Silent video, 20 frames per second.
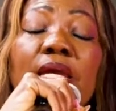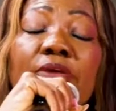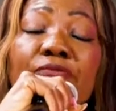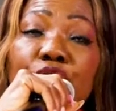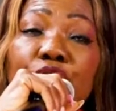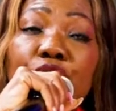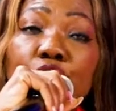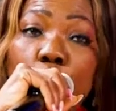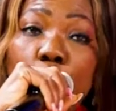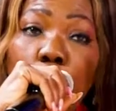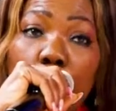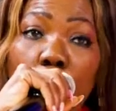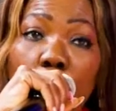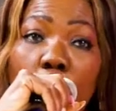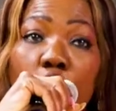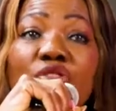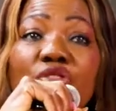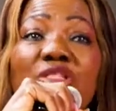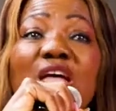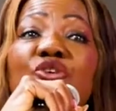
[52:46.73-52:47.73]
if you
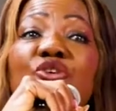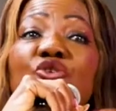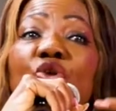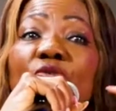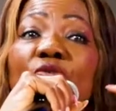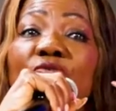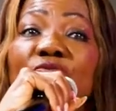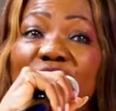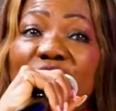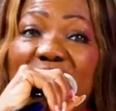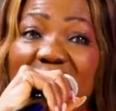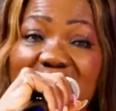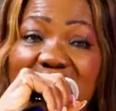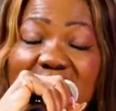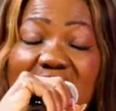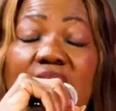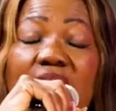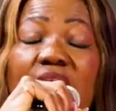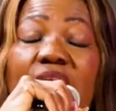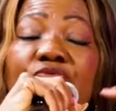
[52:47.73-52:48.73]
honor your
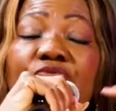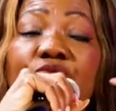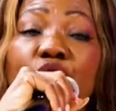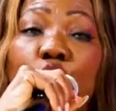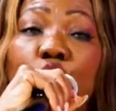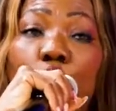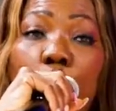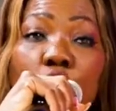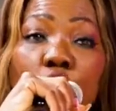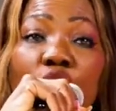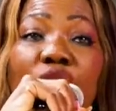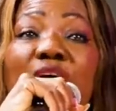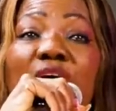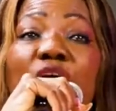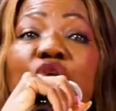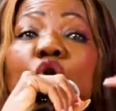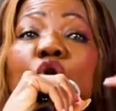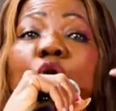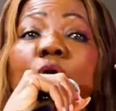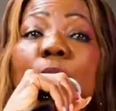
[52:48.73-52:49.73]
father, if you
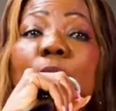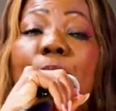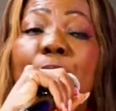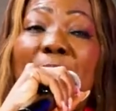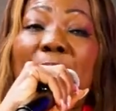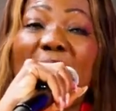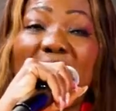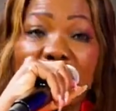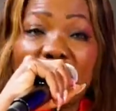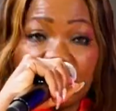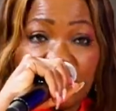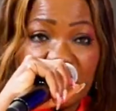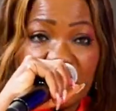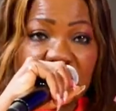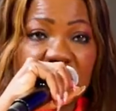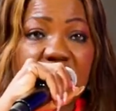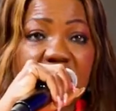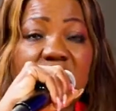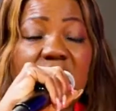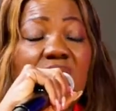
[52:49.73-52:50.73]
honor your
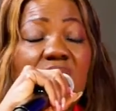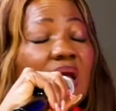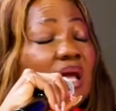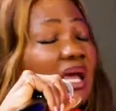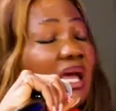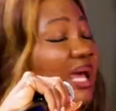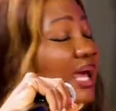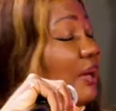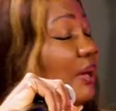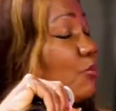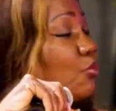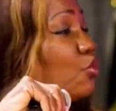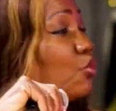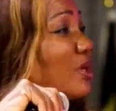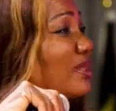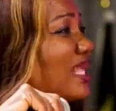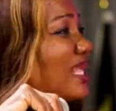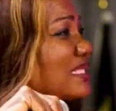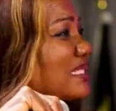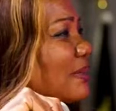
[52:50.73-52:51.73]
parents, um,
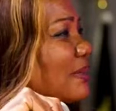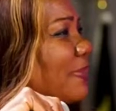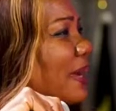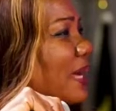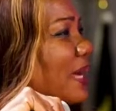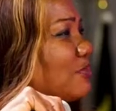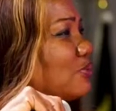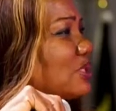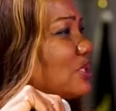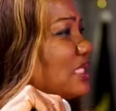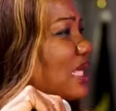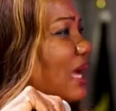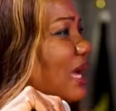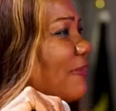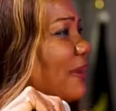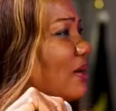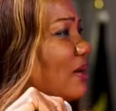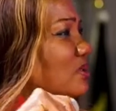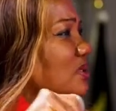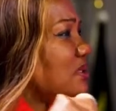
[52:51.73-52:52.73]
what does the Bible say
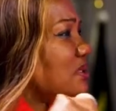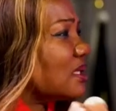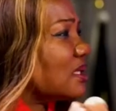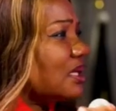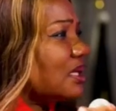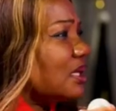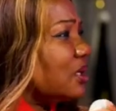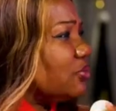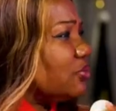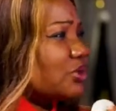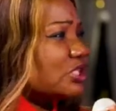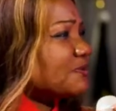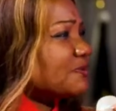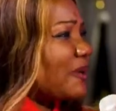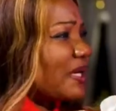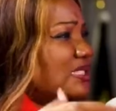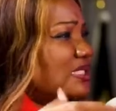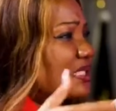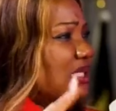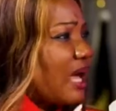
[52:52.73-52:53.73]
about
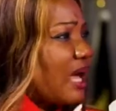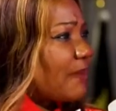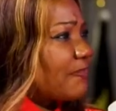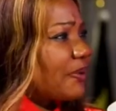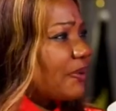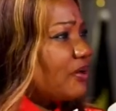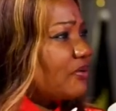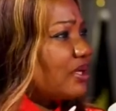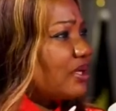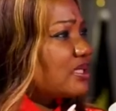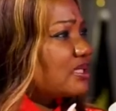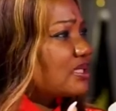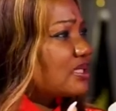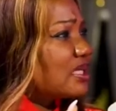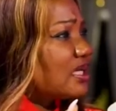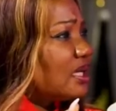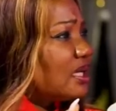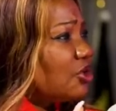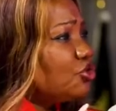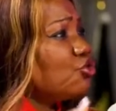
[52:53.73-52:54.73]
respecting our
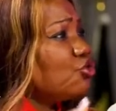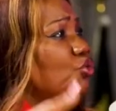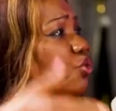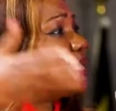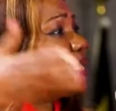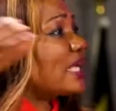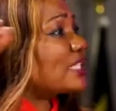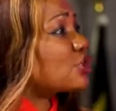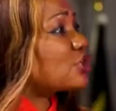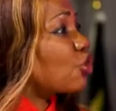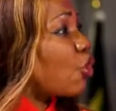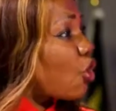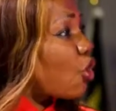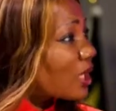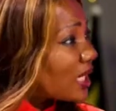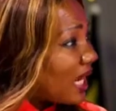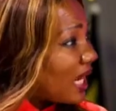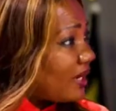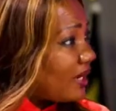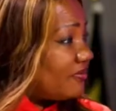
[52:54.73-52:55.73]
parents, you get
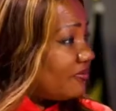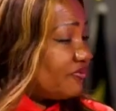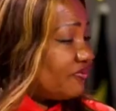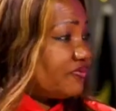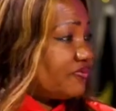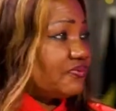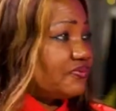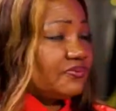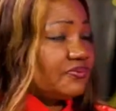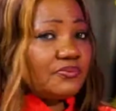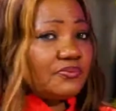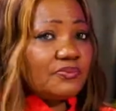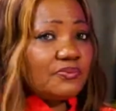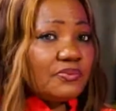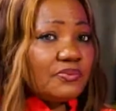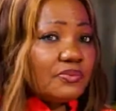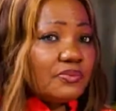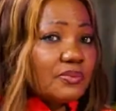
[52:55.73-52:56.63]
long life. That's right.